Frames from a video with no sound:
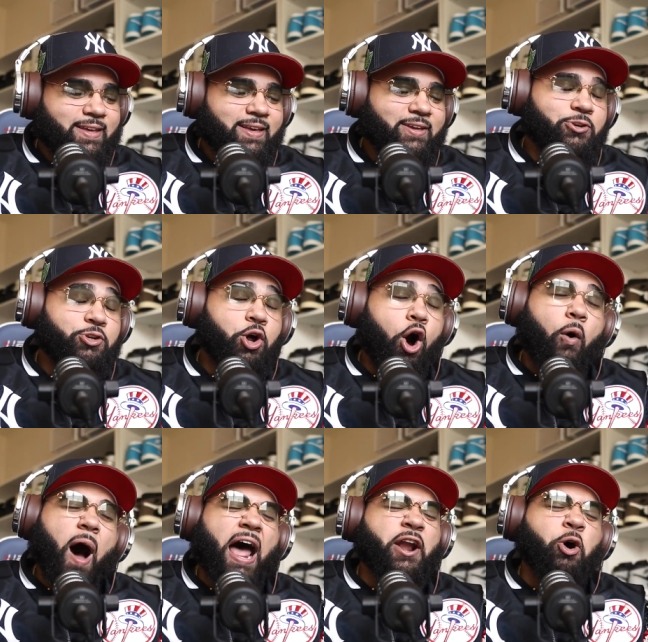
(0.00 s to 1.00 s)
no,
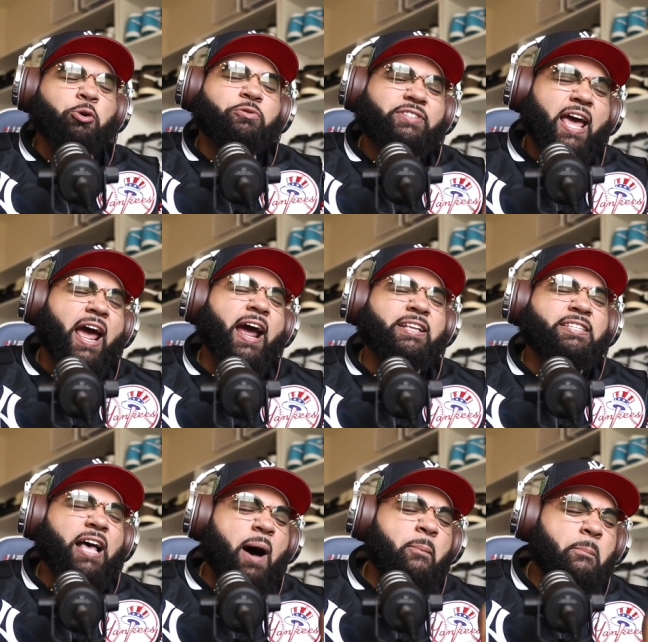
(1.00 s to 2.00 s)
I don't dance,
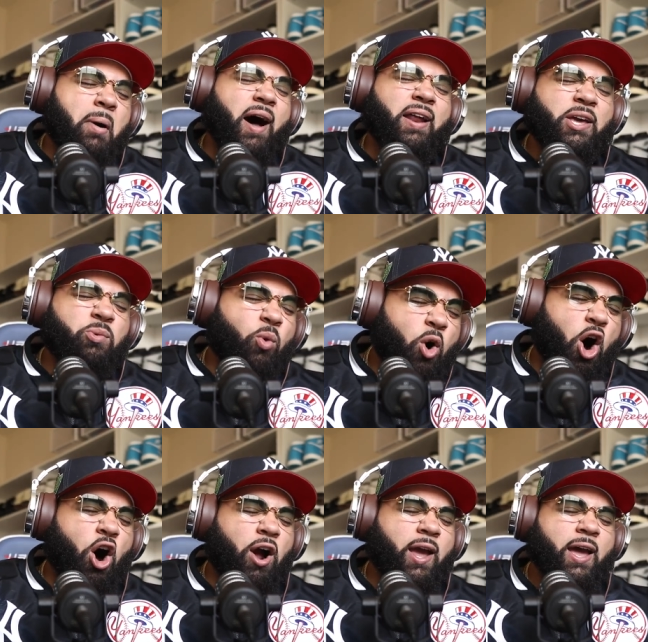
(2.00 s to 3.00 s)
I money
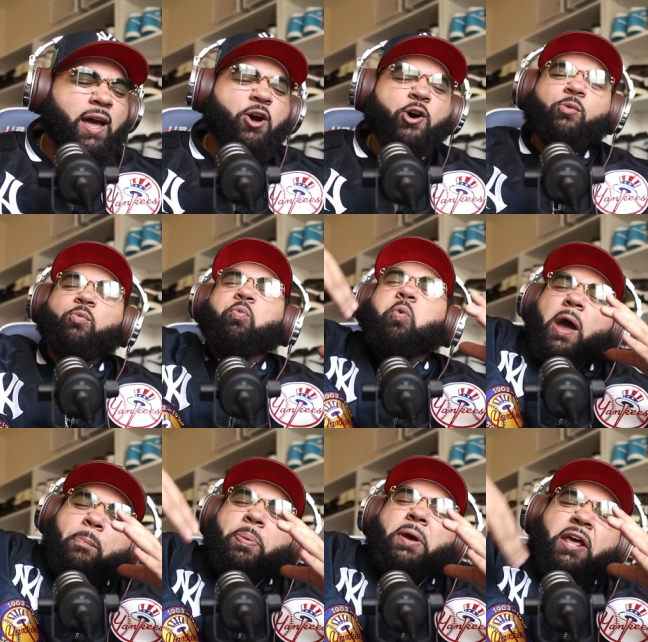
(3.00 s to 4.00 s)
walk.
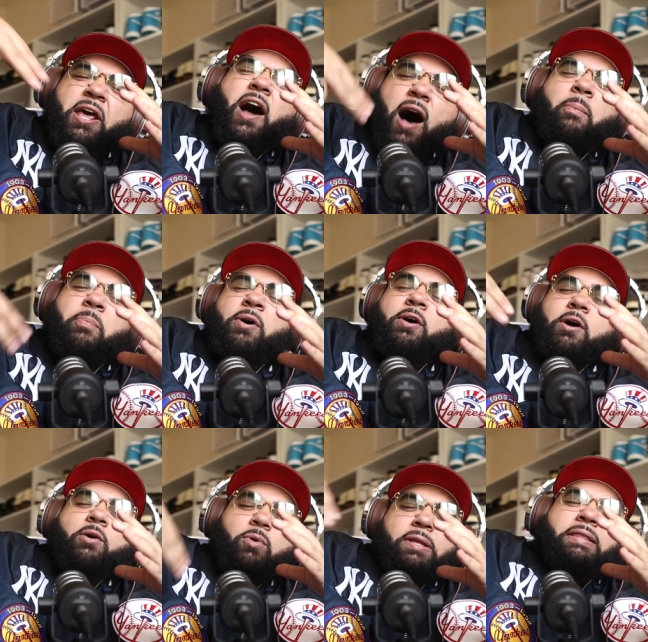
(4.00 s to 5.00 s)
Whipping it up
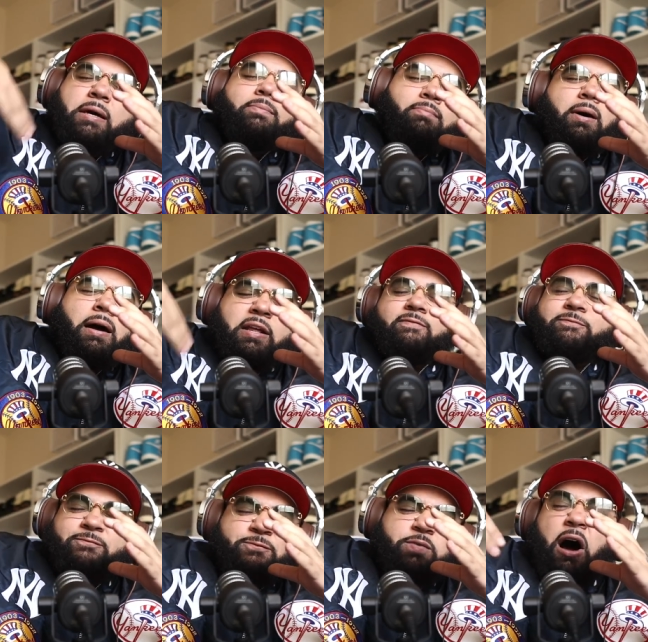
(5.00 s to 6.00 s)
with the money
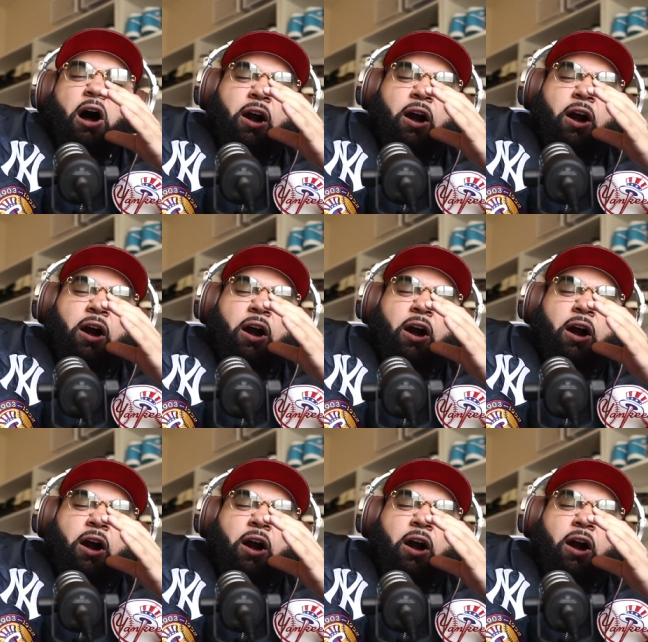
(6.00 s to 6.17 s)
fuck?